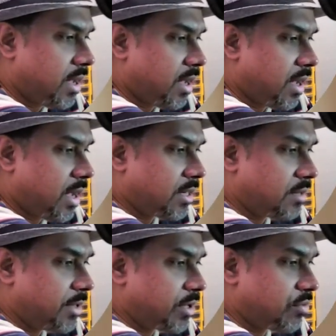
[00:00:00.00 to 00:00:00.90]
And
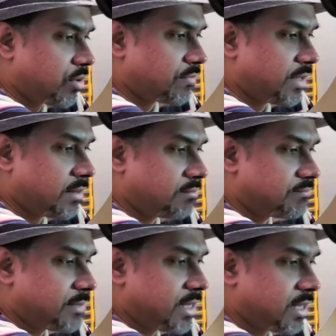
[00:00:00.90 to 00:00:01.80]
I'll make a note of the
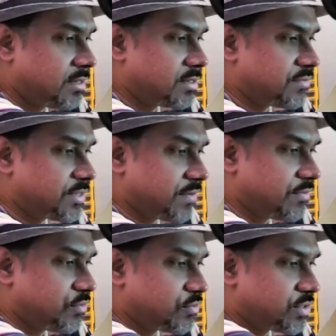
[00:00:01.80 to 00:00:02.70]
colors which I've
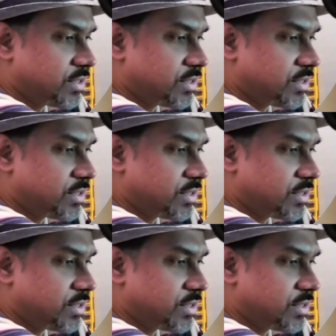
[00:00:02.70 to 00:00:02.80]
used.